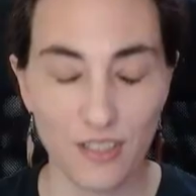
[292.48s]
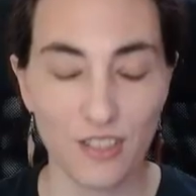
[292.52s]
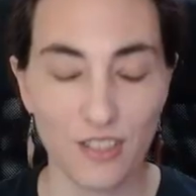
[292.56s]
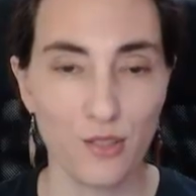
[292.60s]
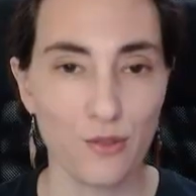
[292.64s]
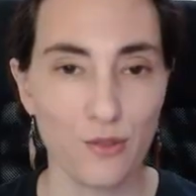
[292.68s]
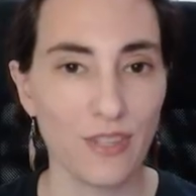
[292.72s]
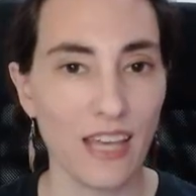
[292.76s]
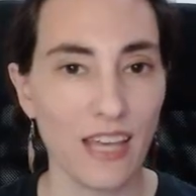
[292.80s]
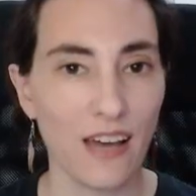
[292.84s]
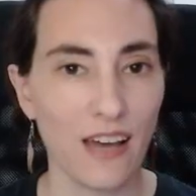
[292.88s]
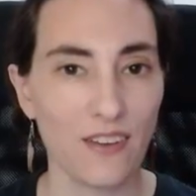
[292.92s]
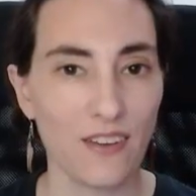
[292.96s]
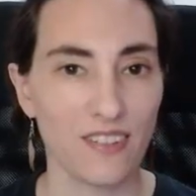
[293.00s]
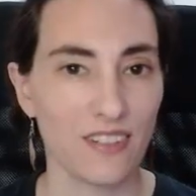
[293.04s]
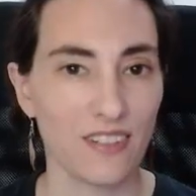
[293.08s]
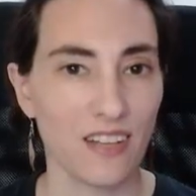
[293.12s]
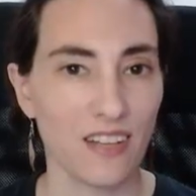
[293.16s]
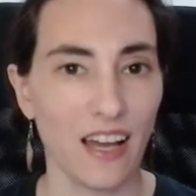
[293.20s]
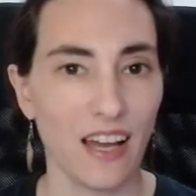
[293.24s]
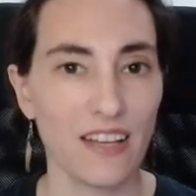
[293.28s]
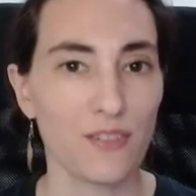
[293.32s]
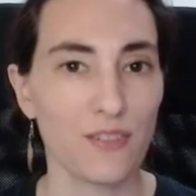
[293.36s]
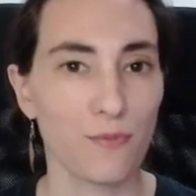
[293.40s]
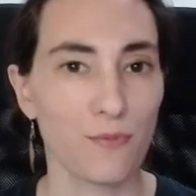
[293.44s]

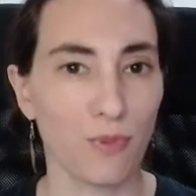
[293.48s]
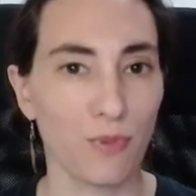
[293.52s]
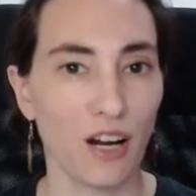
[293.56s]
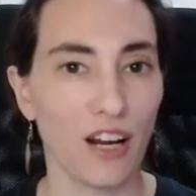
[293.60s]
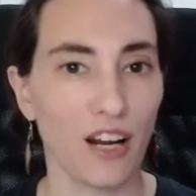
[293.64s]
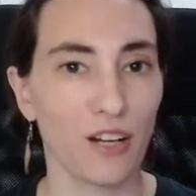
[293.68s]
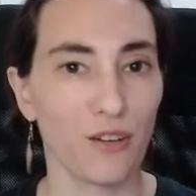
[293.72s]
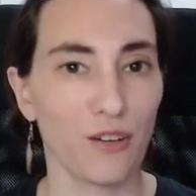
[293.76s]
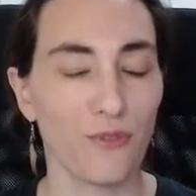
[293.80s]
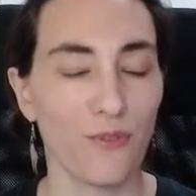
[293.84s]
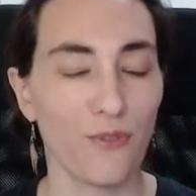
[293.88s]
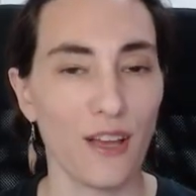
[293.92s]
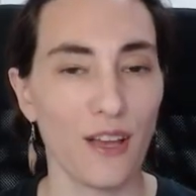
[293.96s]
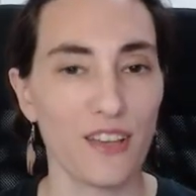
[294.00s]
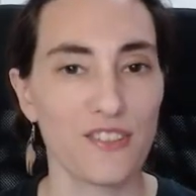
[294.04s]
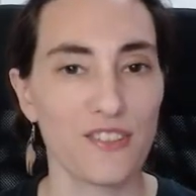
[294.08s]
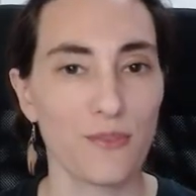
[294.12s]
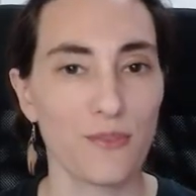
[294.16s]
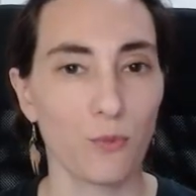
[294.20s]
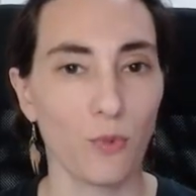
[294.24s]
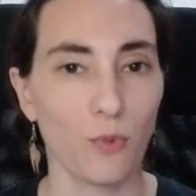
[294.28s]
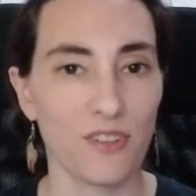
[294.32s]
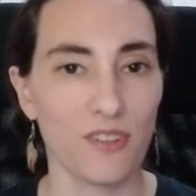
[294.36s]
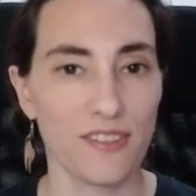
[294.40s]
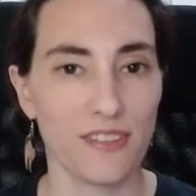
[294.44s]
2009's
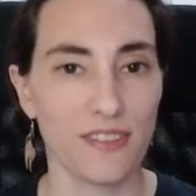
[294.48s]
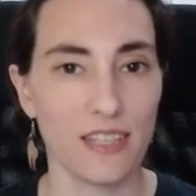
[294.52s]
Breyerfest was